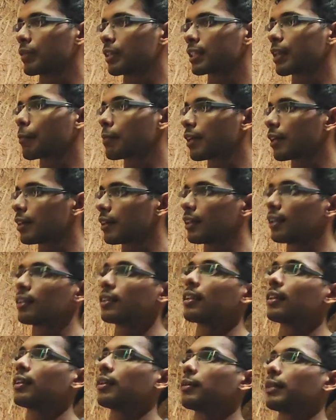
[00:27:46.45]
Similarly,
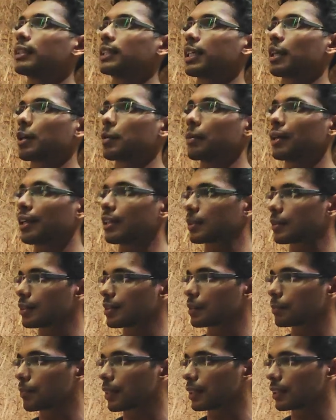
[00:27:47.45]
the US government has
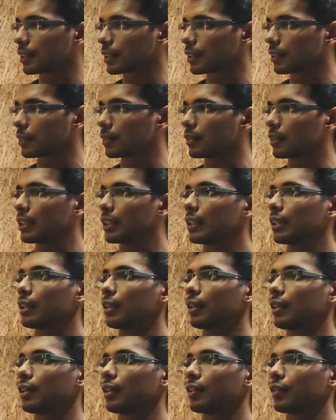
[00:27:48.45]
also passed
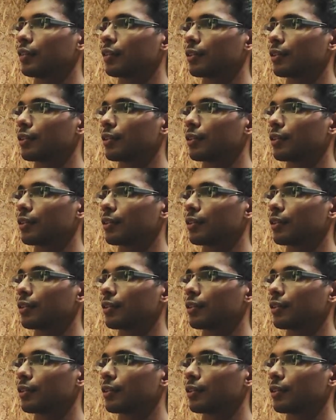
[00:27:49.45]
a